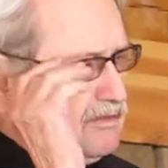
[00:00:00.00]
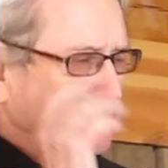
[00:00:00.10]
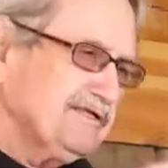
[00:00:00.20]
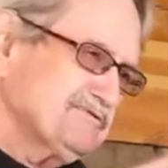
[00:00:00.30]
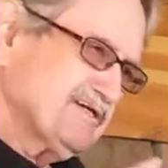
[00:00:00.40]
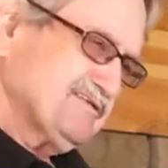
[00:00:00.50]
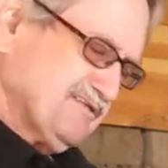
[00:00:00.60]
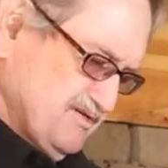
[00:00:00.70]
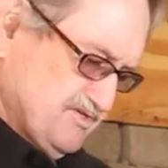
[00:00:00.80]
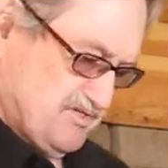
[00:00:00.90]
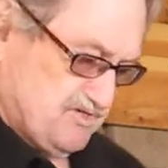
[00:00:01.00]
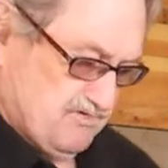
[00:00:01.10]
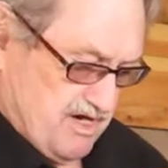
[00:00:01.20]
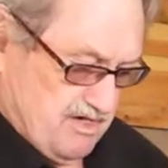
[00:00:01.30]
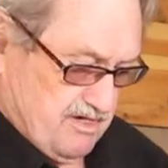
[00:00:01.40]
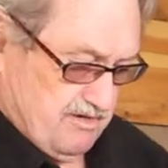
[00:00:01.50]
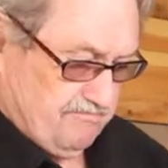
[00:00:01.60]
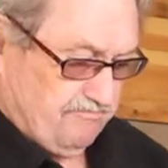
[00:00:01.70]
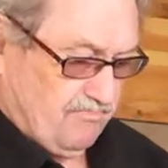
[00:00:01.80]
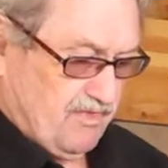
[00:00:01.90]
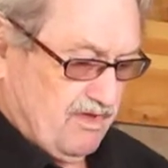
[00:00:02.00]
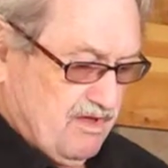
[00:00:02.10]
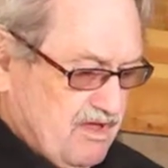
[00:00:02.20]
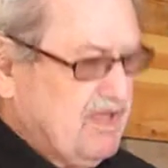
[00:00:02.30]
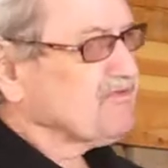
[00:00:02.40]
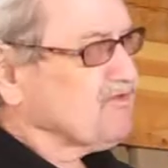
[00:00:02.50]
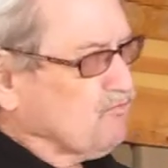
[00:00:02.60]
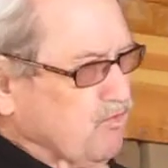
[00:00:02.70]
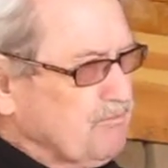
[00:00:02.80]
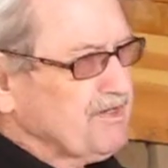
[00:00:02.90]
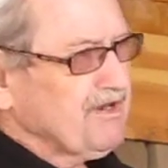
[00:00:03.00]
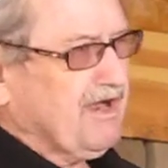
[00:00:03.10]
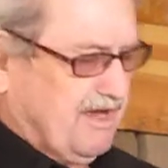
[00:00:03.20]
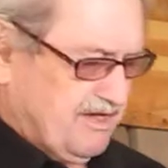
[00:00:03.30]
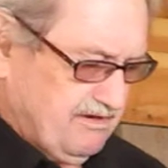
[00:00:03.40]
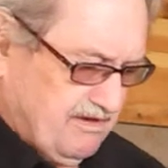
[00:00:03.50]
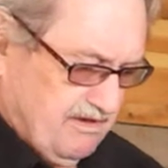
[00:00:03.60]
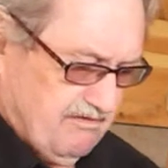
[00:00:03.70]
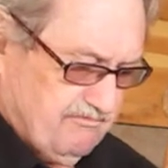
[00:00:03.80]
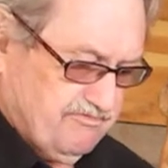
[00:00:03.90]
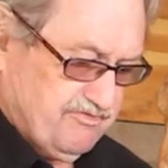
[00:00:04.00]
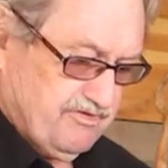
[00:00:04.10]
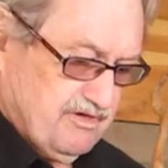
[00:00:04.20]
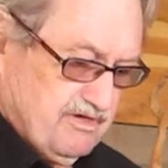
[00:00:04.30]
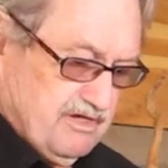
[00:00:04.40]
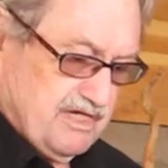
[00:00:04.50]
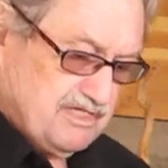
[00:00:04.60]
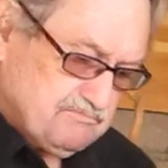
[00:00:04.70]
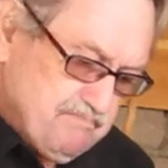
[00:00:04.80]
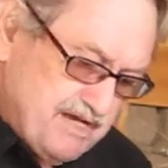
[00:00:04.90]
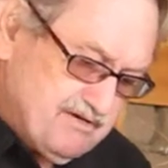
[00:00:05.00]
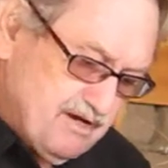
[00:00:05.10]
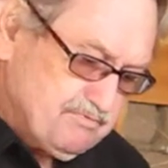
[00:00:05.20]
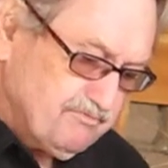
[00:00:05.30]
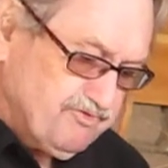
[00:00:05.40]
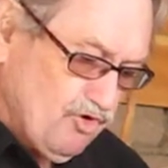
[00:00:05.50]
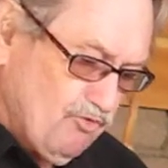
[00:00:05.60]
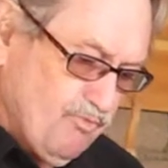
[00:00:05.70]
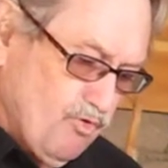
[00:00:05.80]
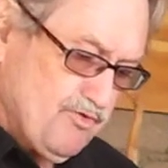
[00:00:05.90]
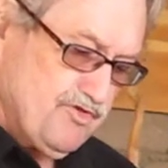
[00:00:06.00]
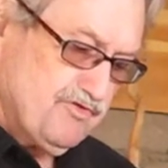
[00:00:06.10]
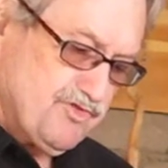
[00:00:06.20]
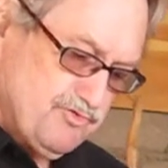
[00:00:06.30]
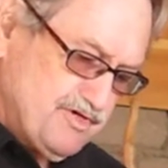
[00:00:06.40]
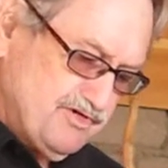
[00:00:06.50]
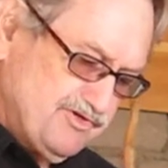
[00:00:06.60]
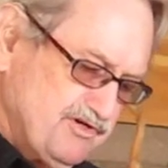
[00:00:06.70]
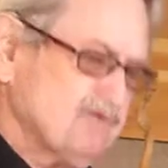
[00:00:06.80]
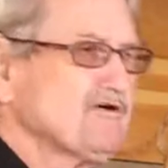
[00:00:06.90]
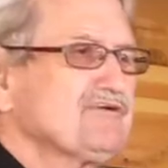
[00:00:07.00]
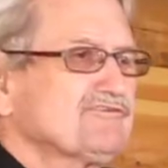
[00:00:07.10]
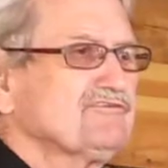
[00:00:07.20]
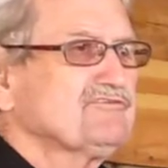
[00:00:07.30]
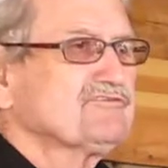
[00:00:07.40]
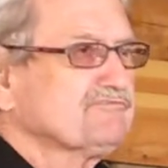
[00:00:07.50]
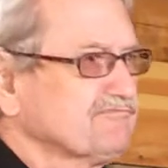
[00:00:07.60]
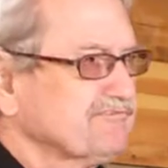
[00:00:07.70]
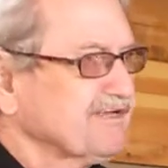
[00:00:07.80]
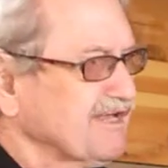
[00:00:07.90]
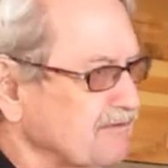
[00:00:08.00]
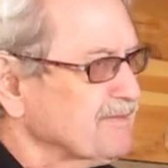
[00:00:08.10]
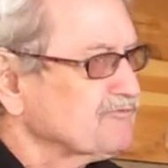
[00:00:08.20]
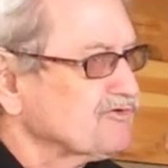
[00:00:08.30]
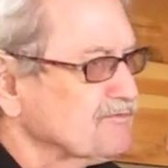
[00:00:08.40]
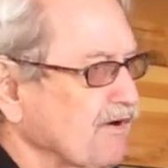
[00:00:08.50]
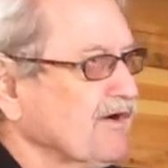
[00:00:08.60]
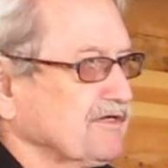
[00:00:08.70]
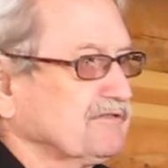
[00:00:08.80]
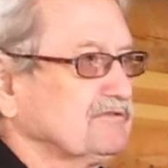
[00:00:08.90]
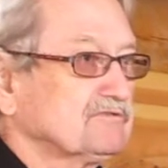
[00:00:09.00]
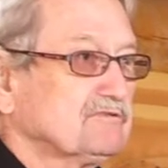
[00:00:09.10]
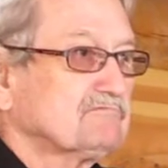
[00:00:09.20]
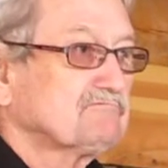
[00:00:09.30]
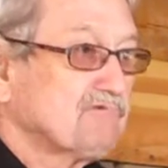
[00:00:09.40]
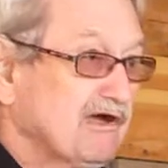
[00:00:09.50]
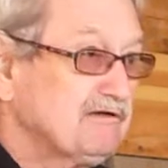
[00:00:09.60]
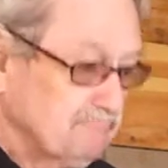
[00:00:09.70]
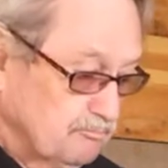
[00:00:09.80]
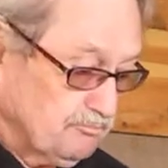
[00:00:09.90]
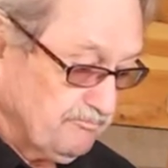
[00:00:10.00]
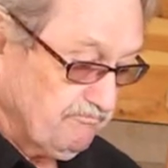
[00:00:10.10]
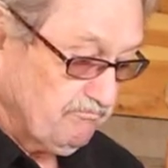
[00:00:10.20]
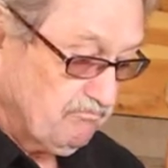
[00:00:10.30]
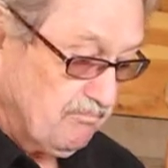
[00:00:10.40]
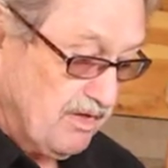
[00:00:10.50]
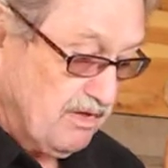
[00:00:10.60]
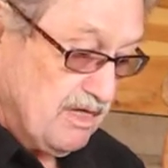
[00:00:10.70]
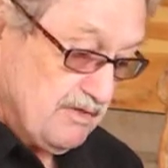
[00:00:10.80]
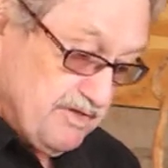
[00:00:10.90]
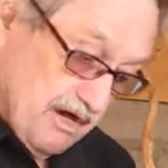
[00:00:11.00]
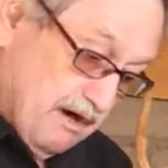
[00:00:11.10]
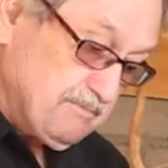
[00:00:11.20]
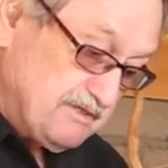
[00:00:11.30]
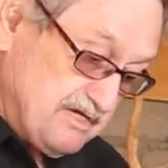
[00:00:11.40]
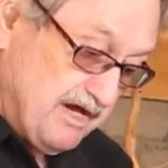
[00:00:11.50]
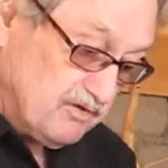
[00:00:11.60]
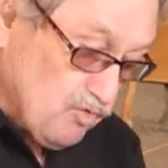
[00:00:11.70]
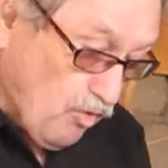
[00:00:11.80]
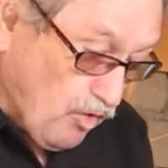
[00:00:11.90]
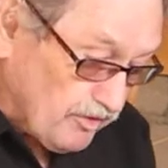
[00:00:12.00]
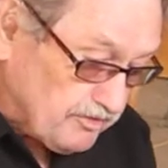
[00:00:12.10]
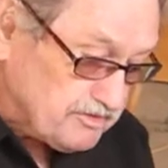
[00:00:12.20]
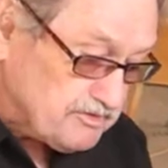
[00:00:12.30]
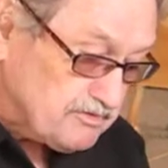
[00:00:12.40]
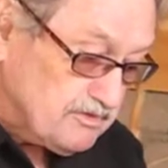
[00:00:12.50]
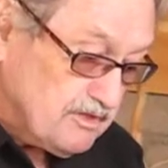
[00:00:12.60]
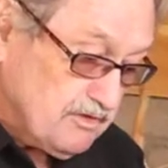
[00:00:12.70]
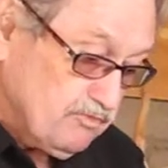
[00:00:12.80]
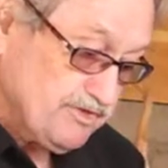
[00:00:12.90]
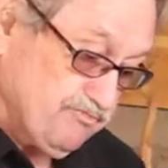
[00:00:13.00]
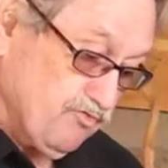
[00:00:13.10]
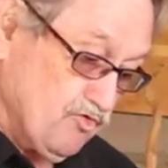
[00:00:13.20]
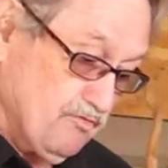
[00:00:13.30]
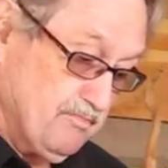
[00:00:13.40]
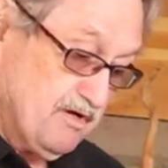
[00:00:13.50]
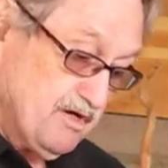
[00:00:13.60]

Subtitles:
Let's get this straight. The woman I love is made up of no more than 3 generations of elementary particles. Right? The up and down quarks, which form